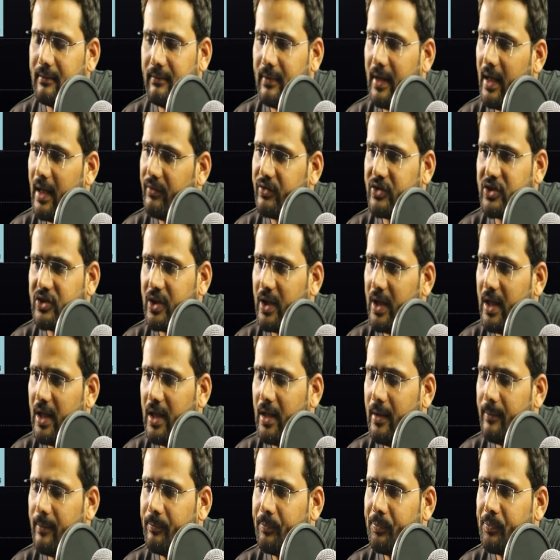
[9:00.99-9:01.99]
wave
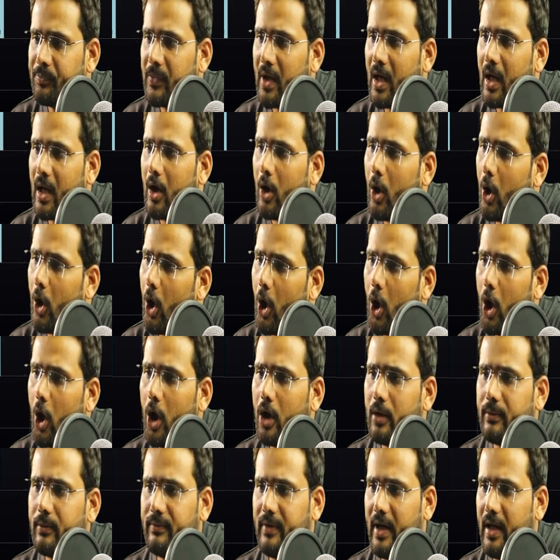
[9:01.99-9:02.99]
C
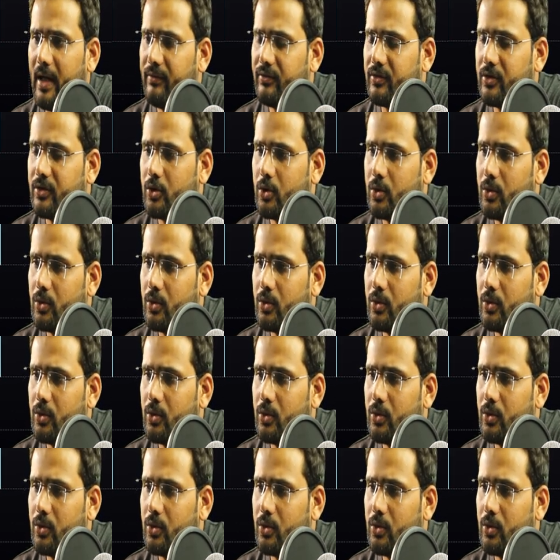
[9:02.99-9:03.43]
or wave